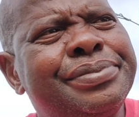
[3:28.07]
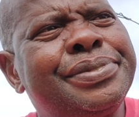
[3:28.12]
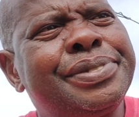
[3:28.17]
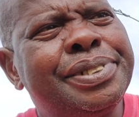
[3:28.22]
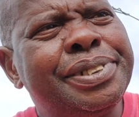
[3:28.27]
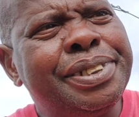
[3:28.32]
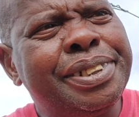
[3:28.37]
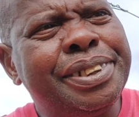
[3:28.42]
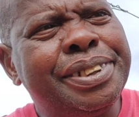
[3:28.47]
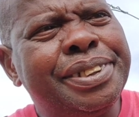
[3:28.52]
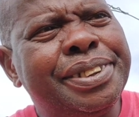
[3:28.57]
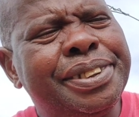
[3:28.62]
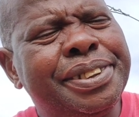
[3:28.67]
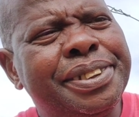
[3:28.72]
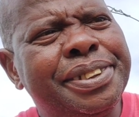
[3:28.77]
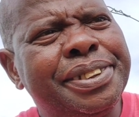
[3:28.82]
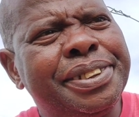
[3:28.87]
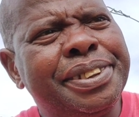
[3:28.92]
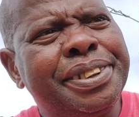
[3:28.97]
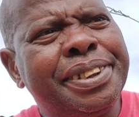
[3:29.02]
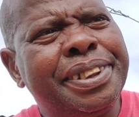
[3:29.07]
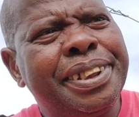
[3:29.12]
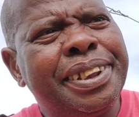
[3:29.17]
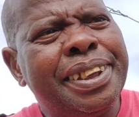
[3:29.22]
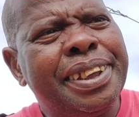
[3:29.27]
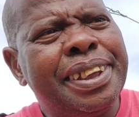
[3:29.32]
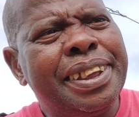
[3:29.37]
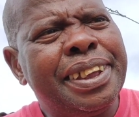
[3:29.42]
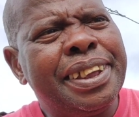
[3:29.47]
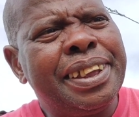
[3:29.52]
to say. Yeah. What was
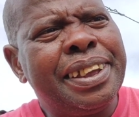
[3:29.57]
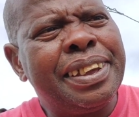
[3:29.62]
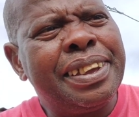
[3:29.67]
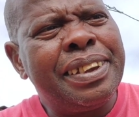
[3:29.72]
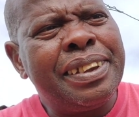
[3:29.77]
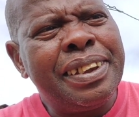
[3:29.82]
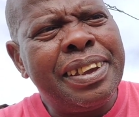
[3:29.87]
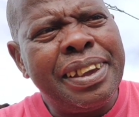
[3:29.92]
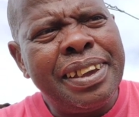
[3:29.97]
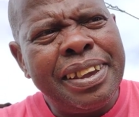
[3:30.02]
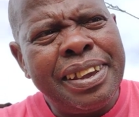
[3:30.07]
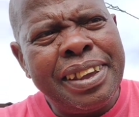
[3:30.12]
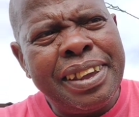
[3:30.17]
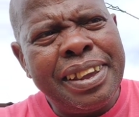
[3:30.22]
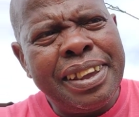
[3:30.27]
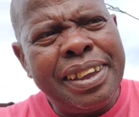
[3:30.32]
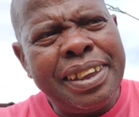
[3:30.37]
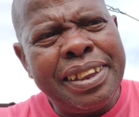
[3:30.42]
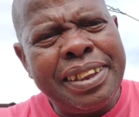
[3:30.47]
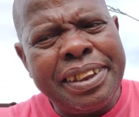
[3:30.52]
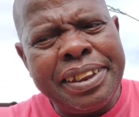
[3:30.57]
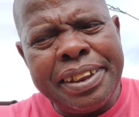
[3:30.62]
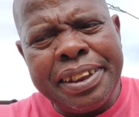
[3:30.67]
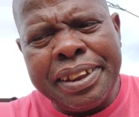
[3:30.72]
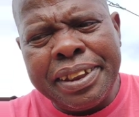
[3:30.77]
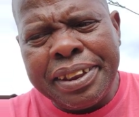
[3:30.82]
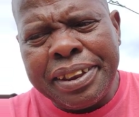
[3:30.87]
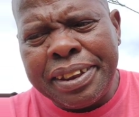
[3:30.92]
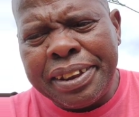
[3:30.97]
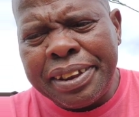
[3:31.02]
it? What was happening in that
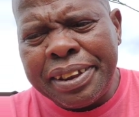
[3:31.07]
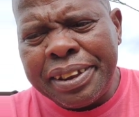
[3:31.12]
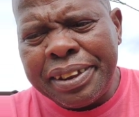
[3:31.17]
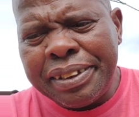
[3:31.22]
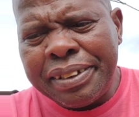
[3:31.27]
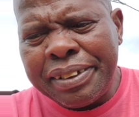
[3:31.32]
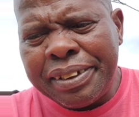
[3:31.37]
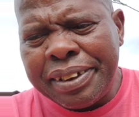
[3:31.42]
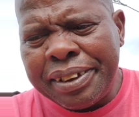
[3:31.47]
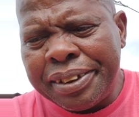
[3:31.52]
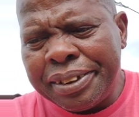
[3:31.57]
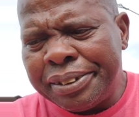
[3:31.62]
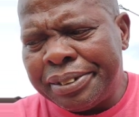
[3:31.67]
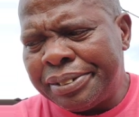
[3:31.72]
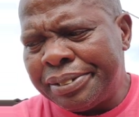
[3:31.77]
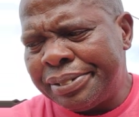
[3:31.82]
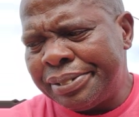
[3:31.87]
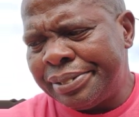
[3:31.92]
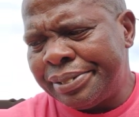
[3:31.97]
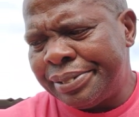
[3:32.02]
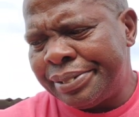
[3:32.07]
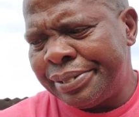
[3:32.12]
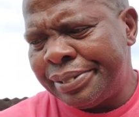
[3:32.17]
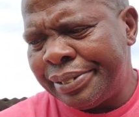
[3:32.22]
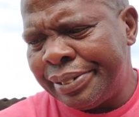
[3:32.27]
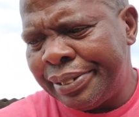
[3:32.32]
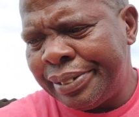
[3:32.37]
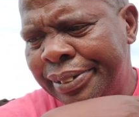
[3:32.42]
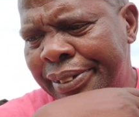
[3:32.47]
particular point when, in your life, or